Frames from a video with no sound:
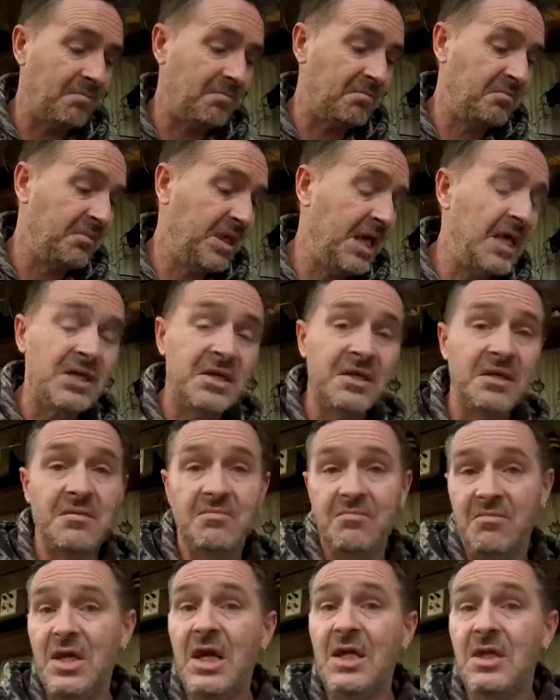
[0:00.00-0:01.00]
yes,
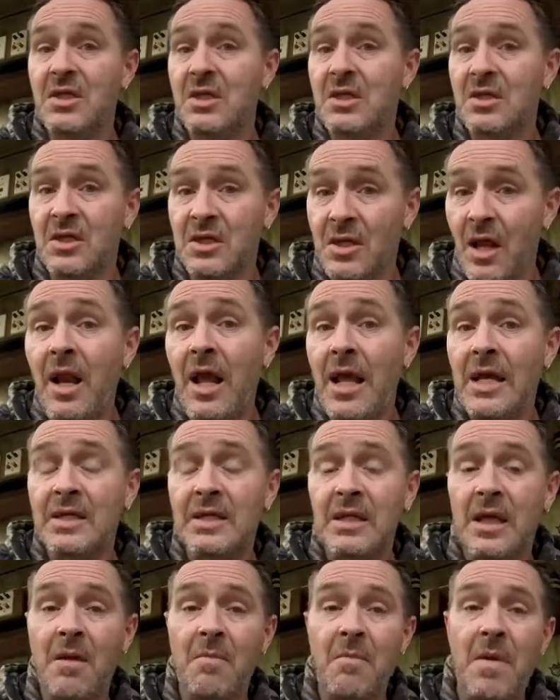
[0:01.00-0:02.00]
Jackson still has to
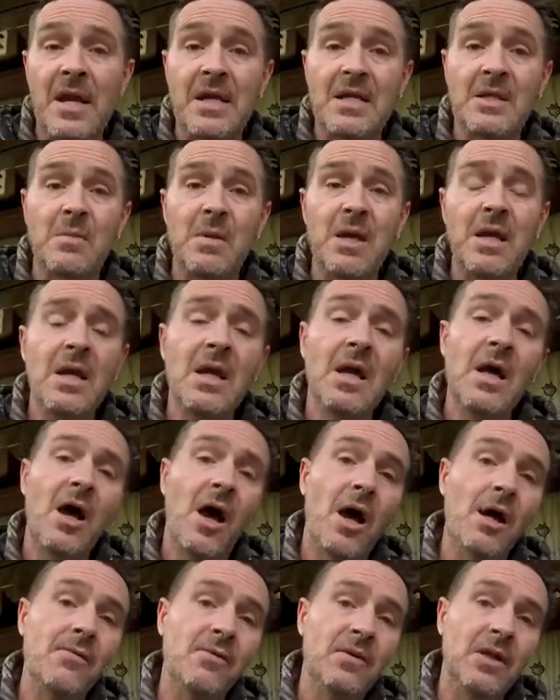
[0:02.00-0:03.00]
get back to me
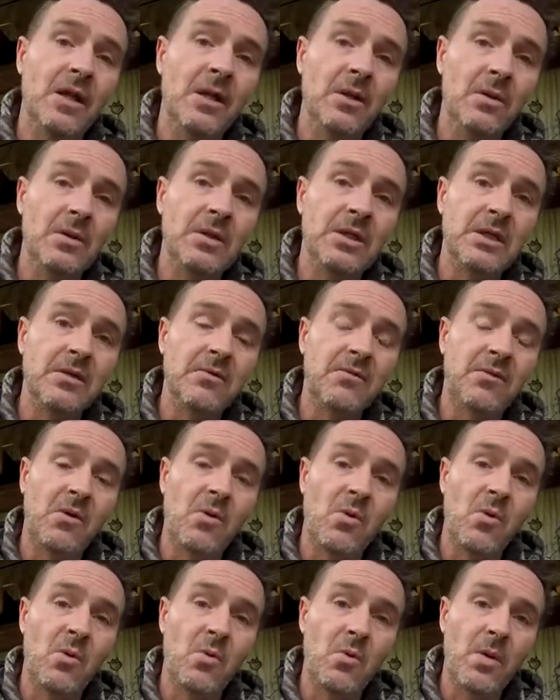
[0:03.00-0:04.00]
over the losing of the
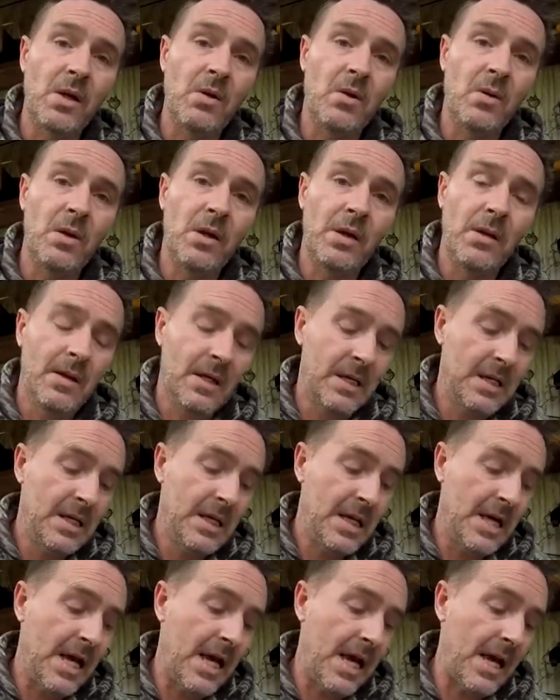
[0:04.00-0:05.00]
court record,
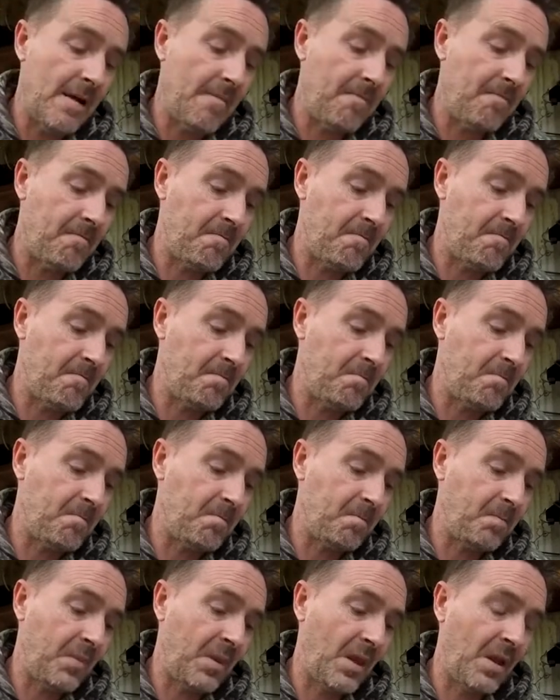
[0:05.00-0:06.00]

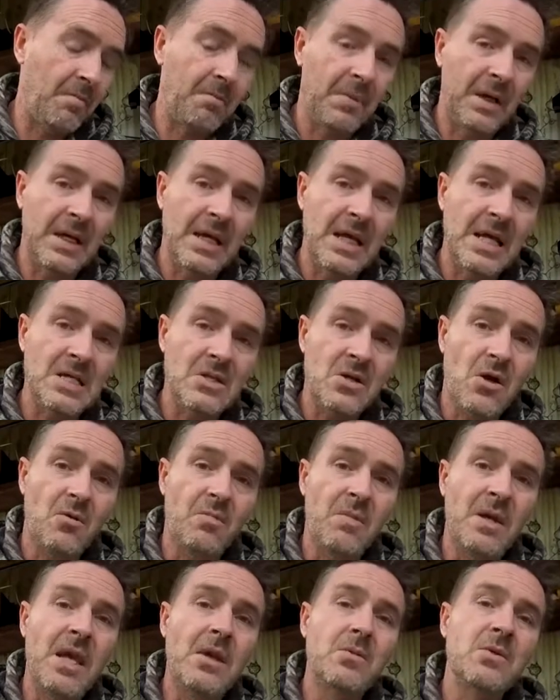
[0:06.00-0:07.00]
but he told
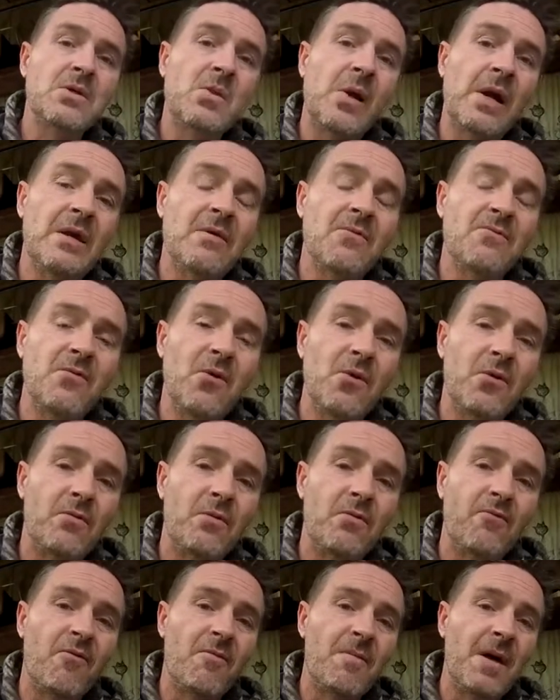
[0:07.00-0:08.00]
me he was waiting on further
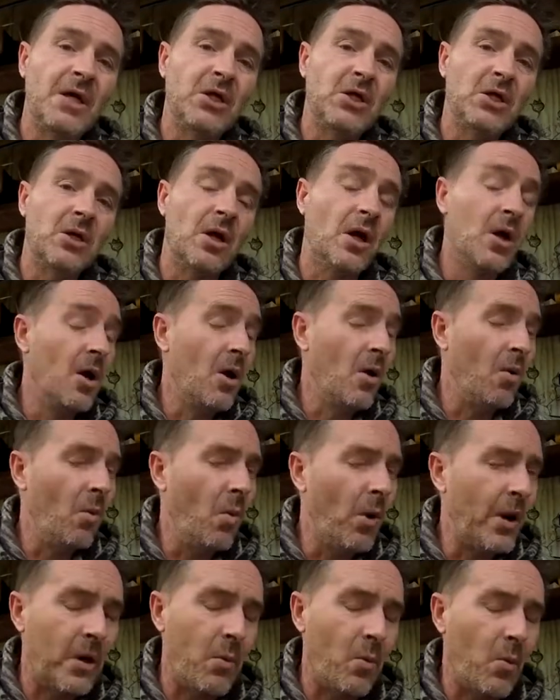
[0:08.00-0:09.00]
information.
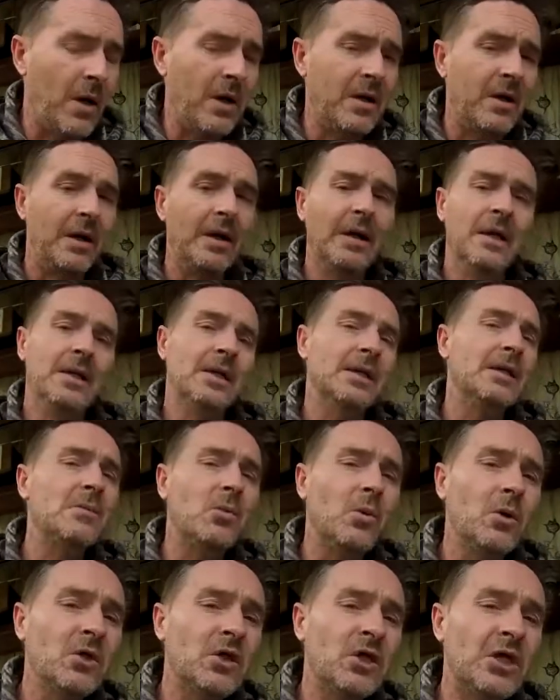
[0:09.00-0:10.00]
What I wonder is,
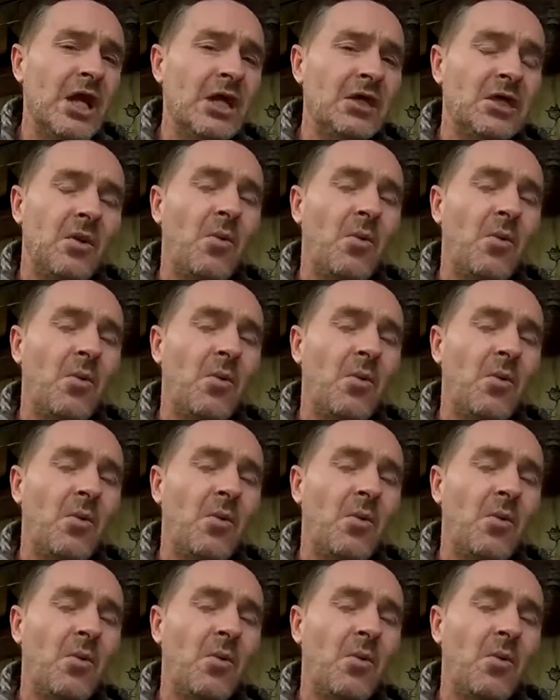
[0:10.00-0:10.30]
was Jackson